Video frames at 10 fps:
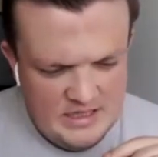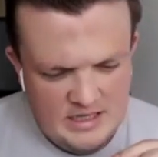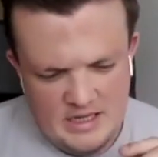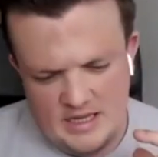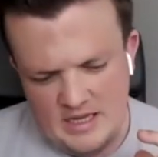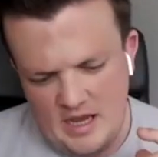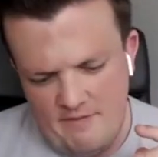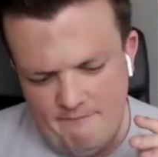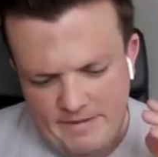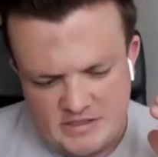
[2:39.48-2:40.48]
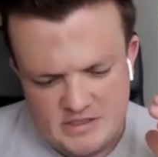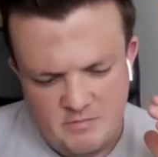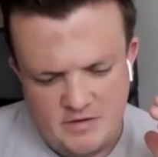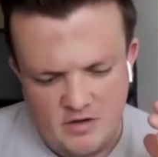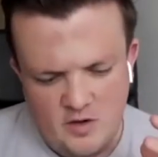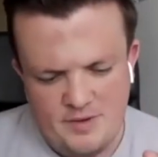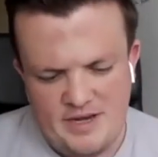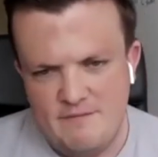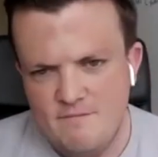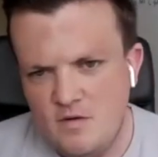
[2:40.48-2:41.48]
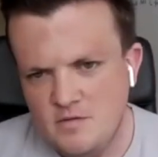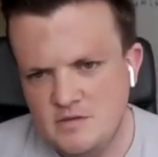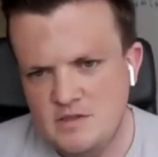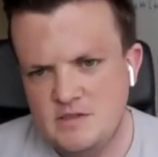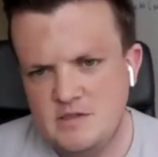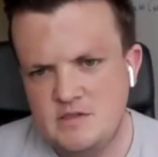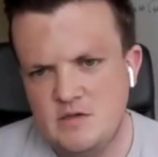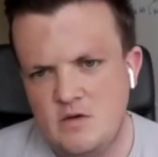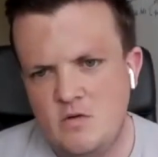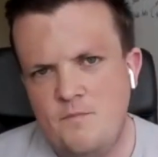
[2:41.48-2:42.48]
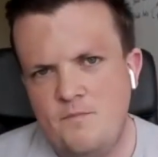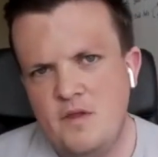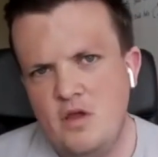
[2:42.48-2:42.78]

I mentioned we talk about influences, so